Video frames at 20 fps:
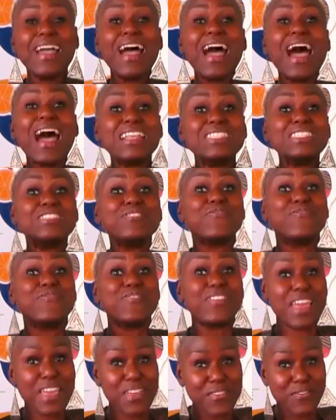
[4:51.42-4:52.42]
adds
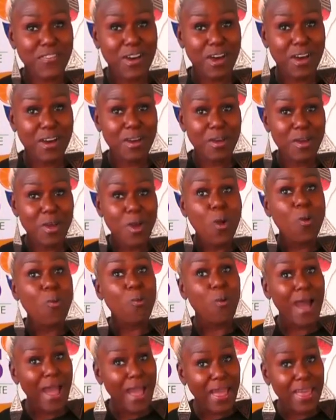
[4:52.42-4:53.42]
flavor,
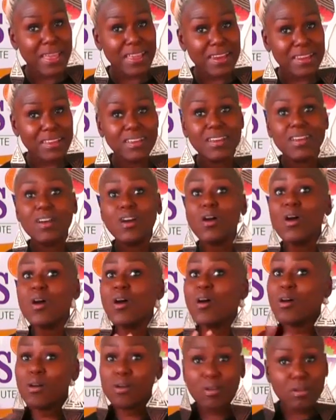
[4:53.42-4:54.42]
while
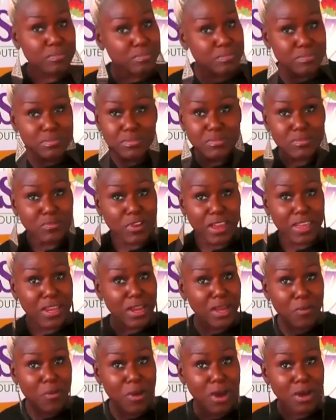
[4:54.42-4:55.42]

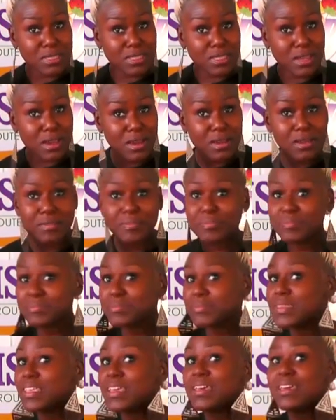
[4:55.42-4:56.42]
regular water,
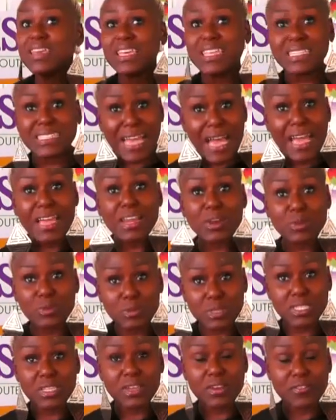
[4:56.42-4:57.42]
it
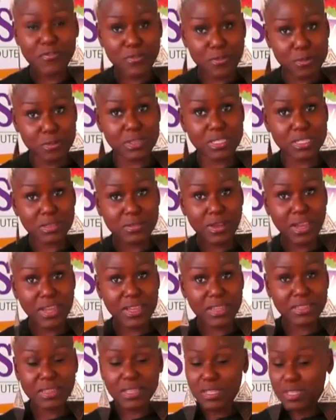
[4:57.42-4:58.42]
dilutes your fruit,
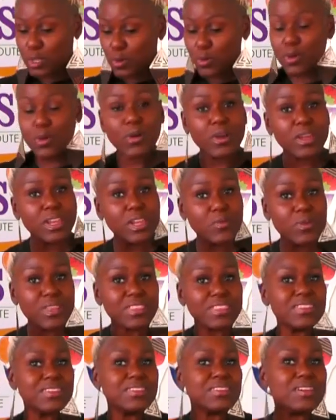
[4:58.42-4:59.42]
right? So we're going in
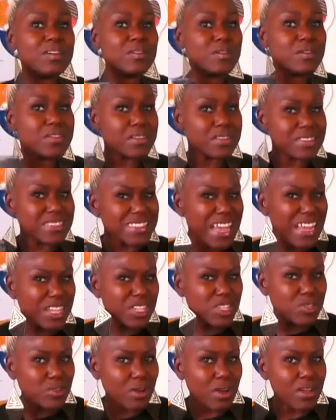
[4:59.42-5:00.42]
with
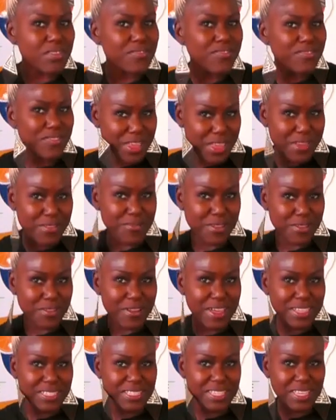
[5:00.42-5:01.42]
natural flavor
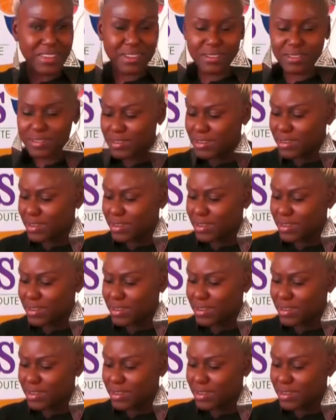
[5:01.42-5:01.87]
right here.